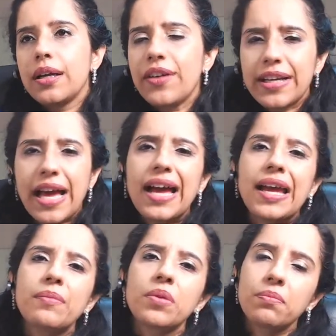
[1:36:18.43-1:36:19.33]
In fact, I
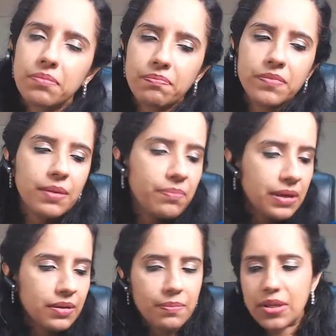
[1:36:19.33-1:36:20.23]
am
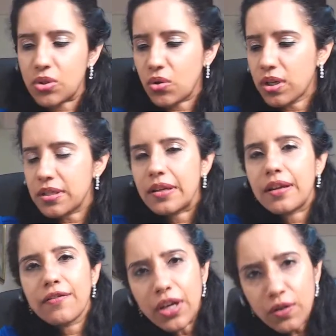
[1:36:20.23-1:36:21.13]
the best story
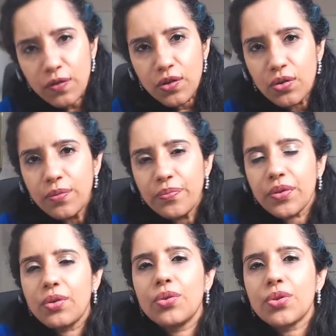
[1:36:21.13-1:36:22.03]
sitting in front of you,
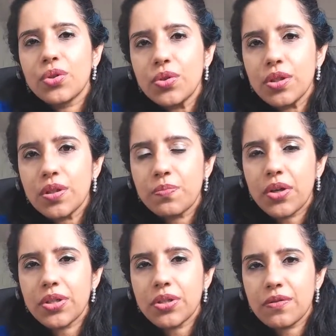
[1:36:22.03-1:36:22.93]
who has used this
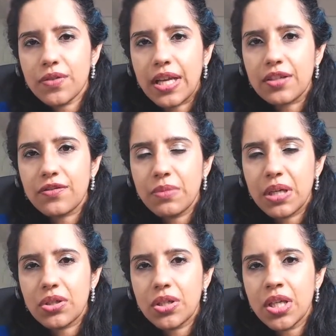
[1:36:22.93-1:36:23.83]
process of
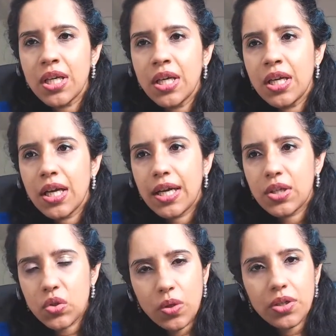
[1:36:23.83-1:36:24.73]
transformation
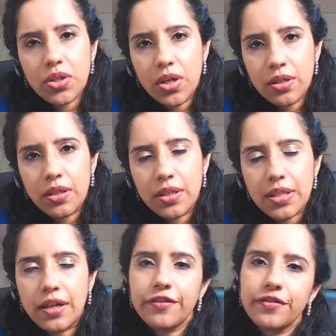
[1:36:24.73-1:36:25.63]
and has worked on
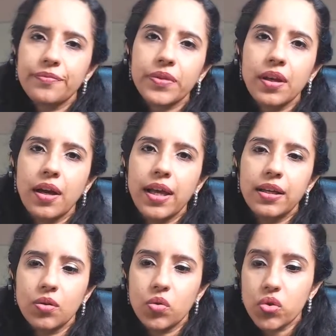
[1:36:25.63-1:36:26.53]
herself
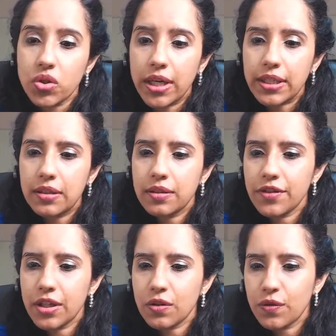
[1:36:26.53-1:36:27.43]
and who's right here
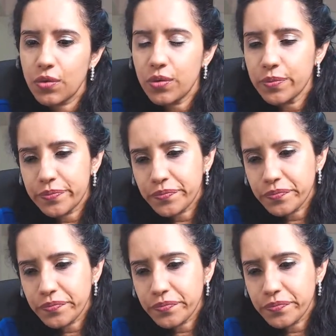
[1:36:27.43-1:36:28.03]
in front of you.